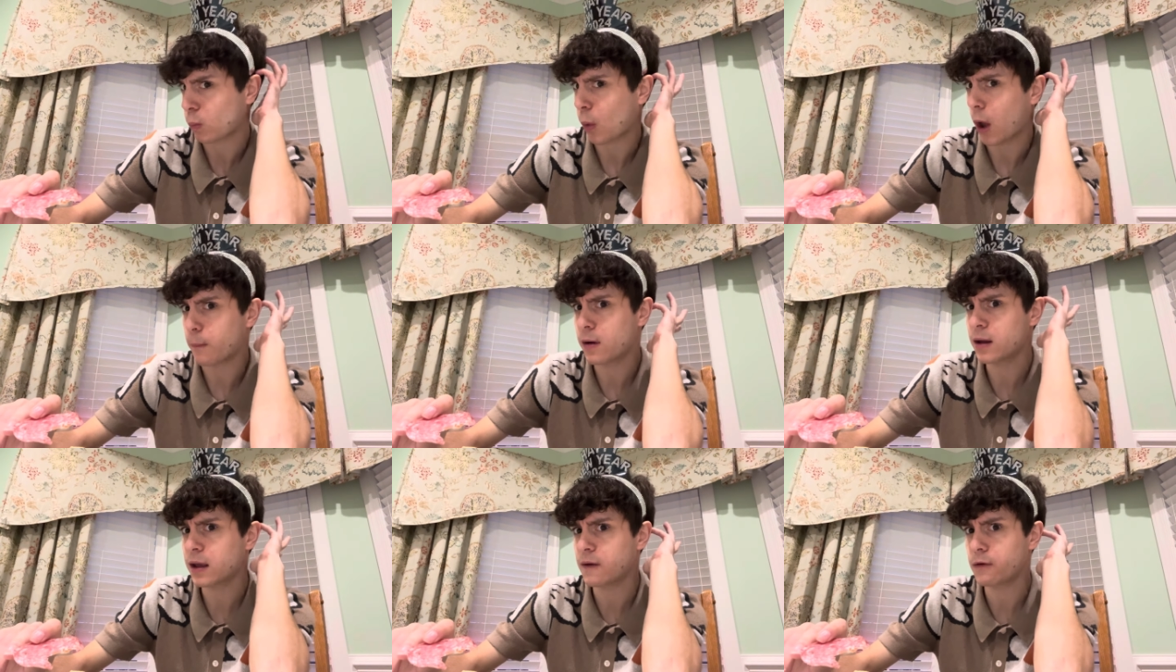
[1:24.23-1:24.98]
I'm
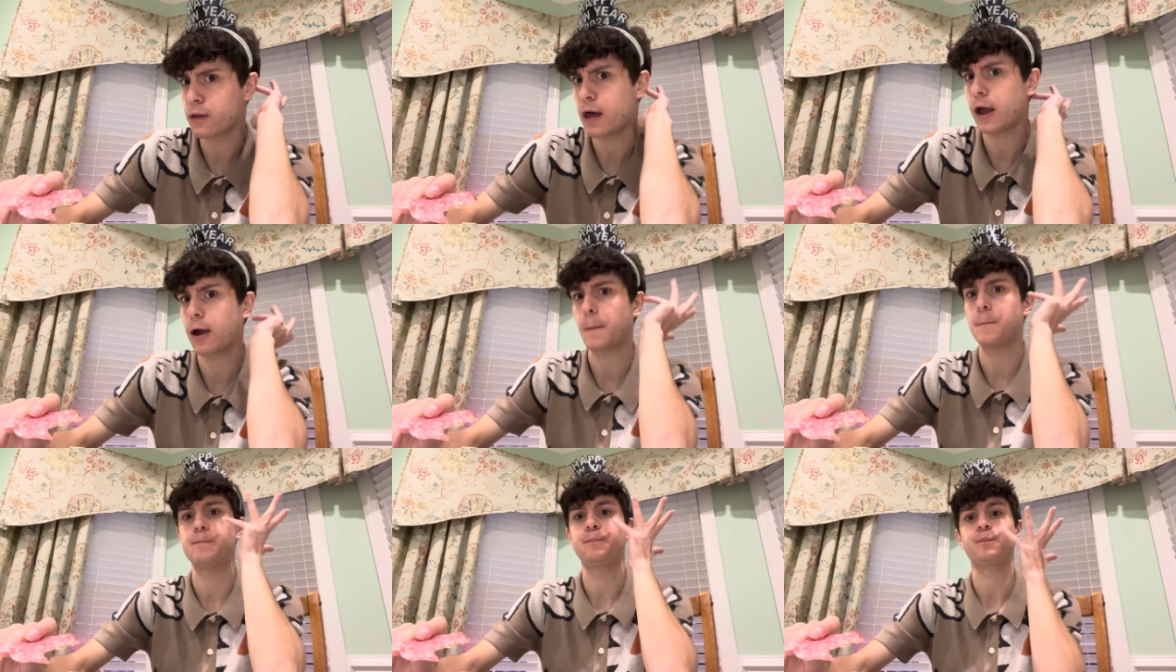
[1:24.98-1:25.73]
gonna give it like
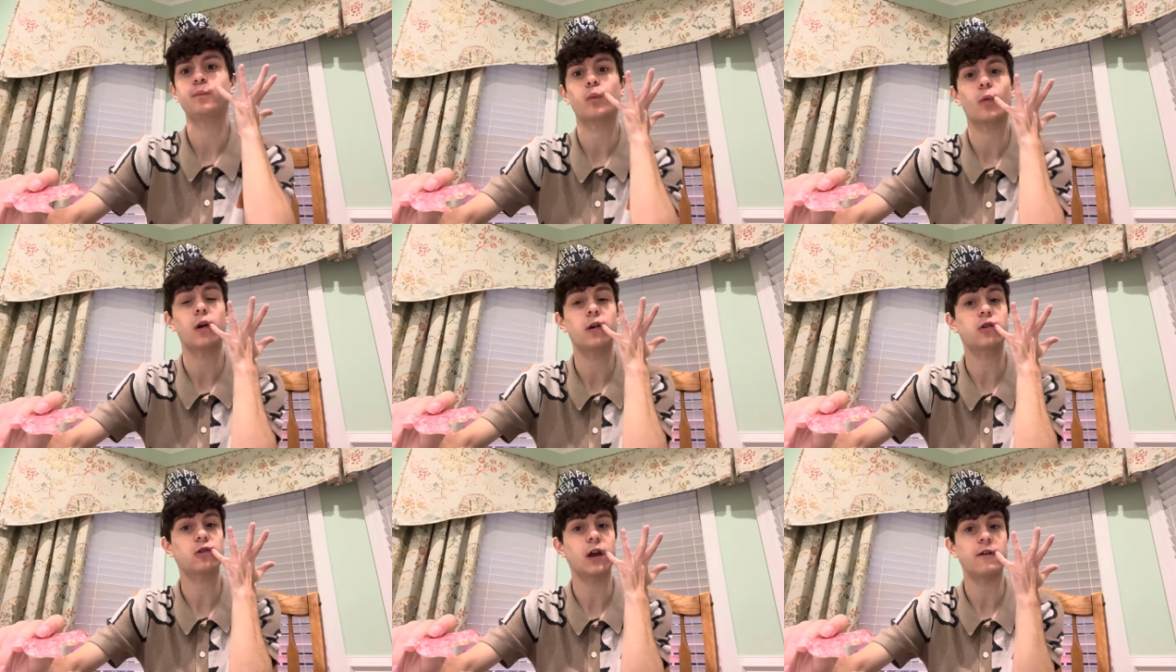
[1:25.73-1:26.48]
a
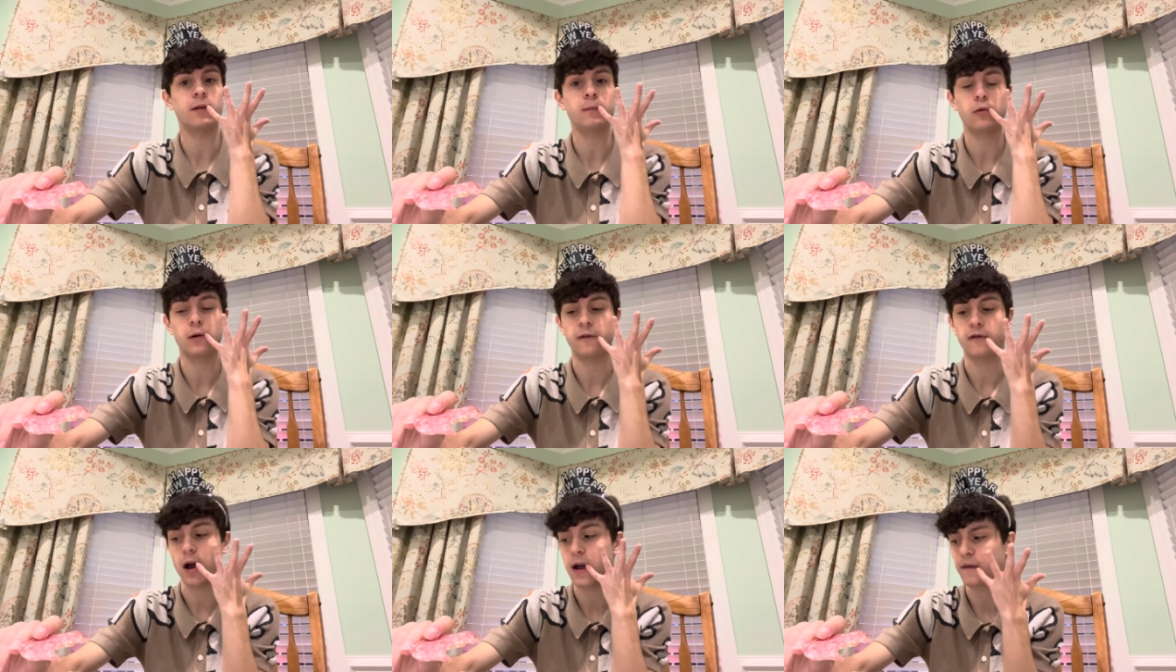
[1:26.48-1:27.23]
7.5.
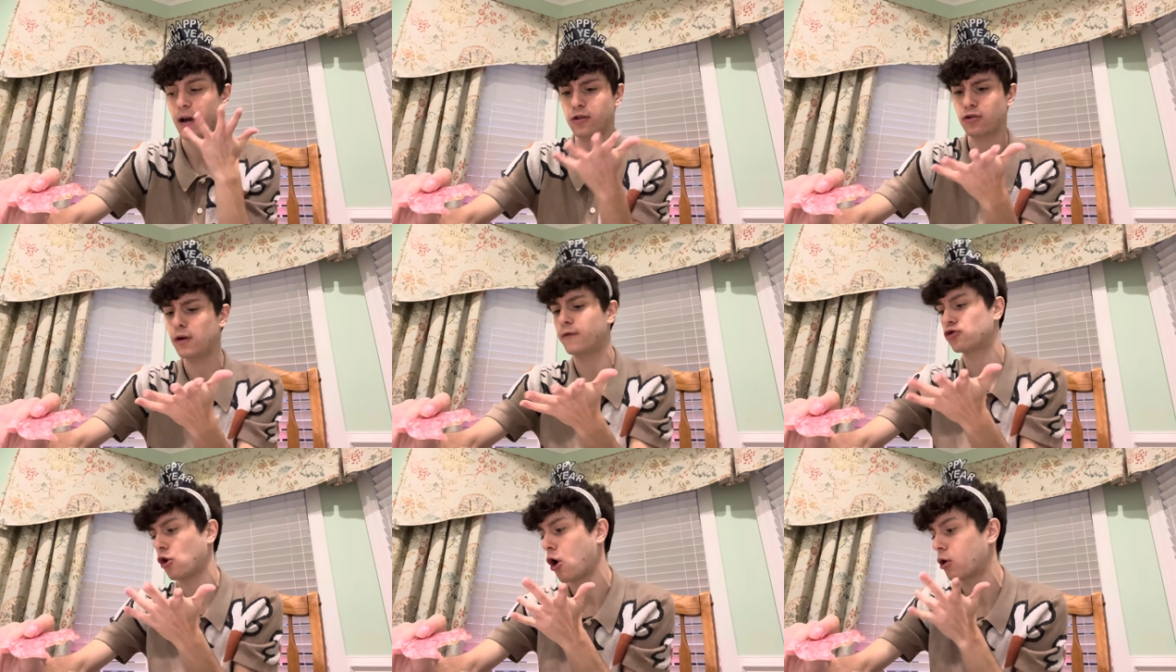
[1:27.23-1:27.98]
I still
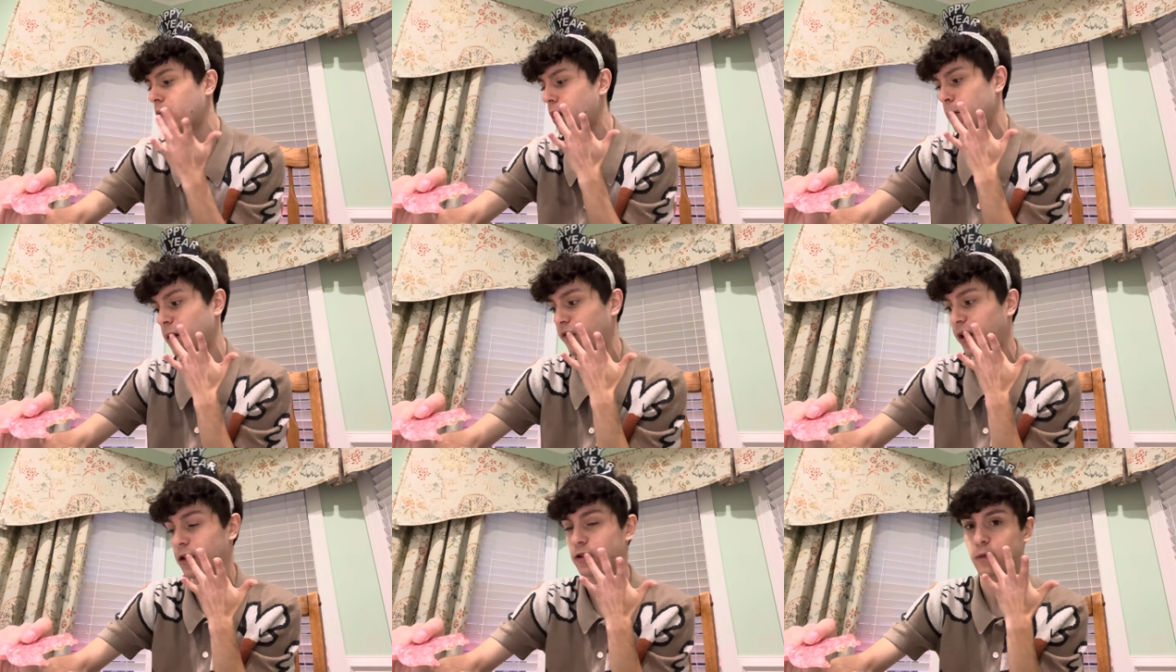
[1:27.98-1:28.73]
have chocolate on my
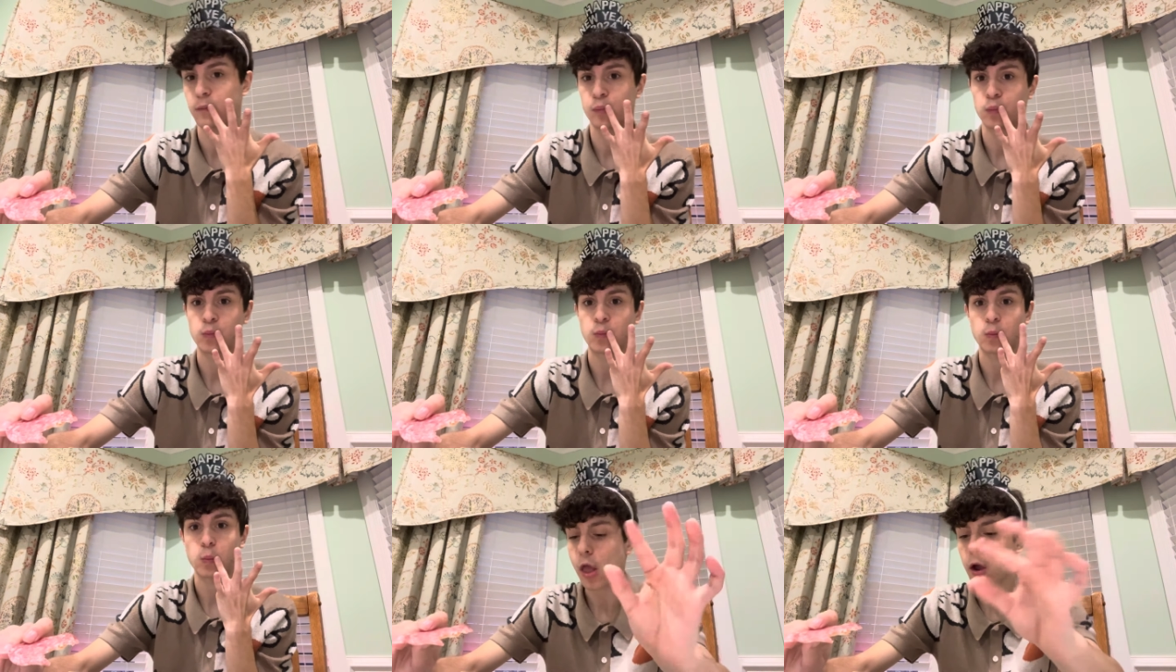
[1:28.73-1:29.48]
face.
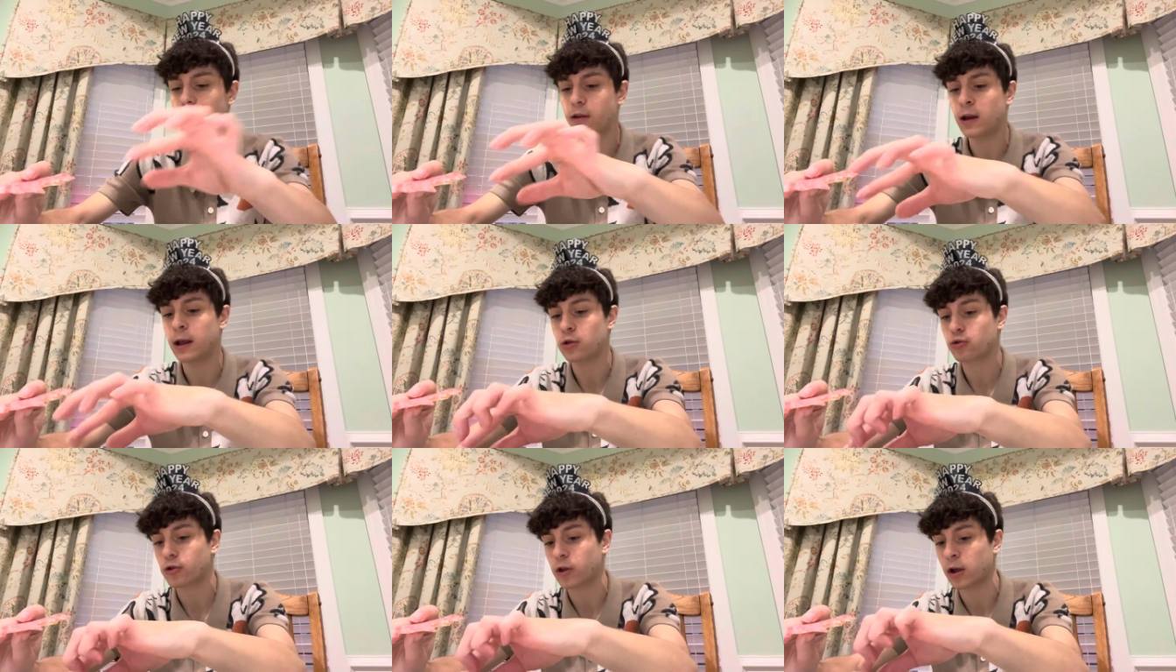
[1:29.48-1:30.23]
It's an
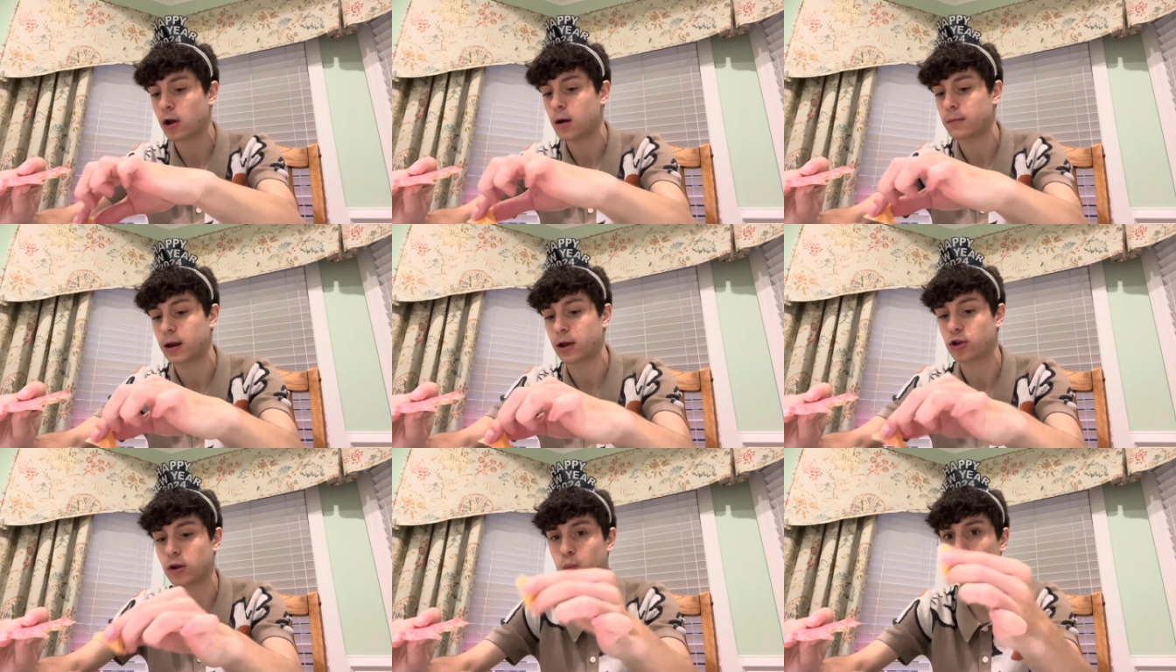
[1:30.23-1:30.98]
interesting
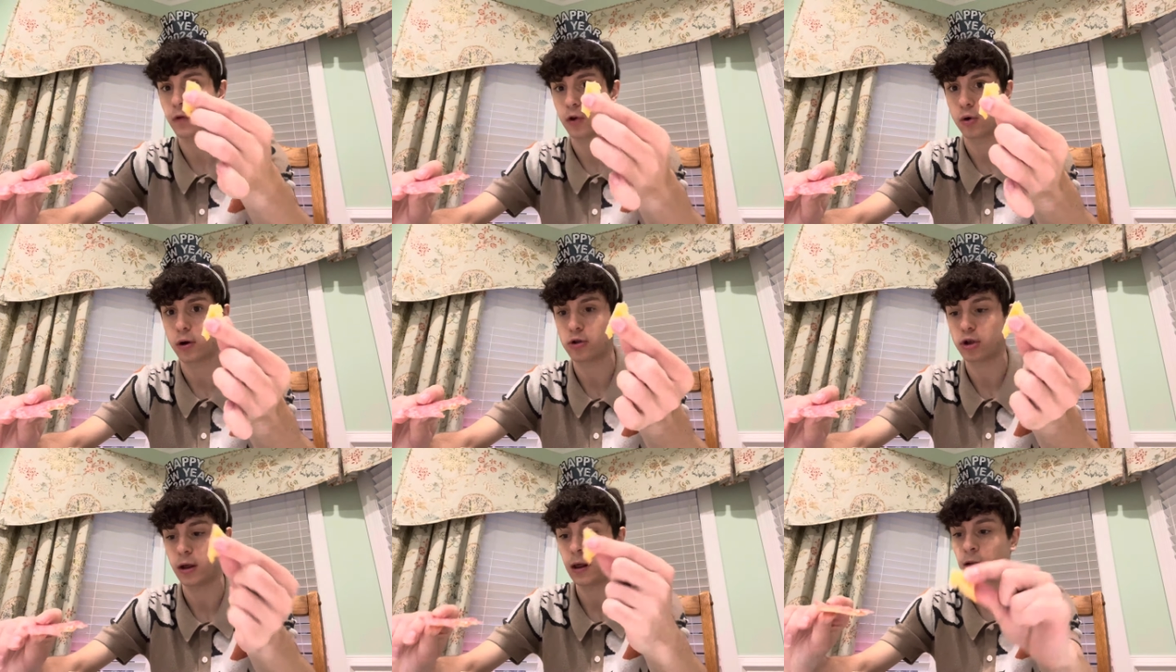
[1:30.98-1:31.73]
combination with the Gouda
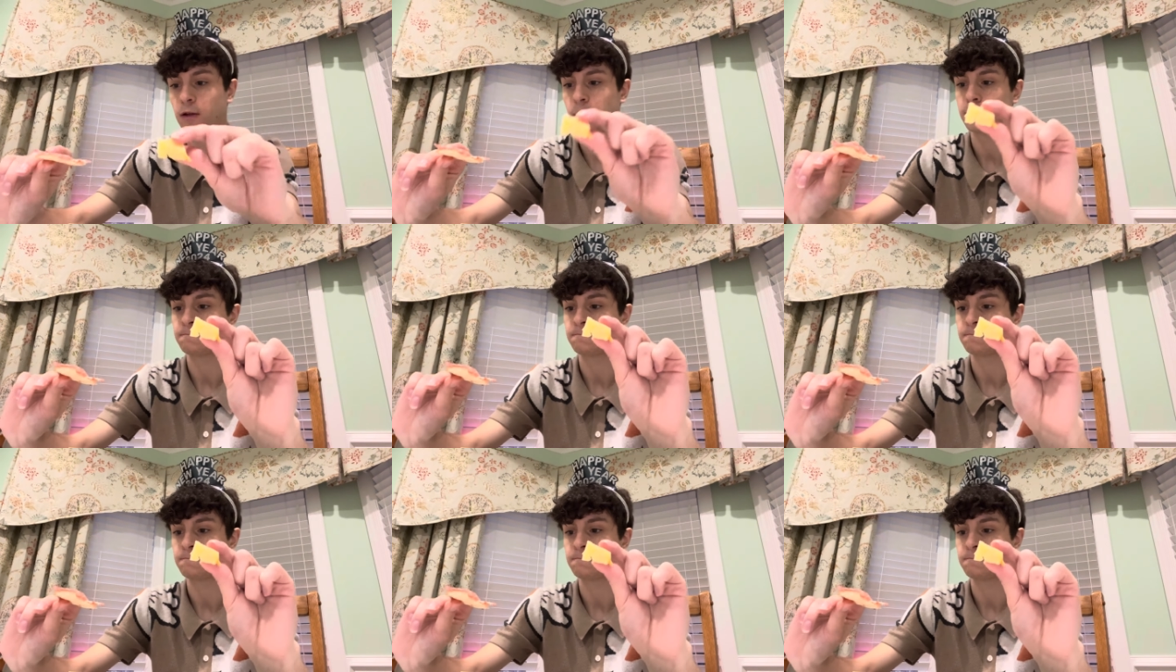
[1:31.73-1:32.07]
cheese.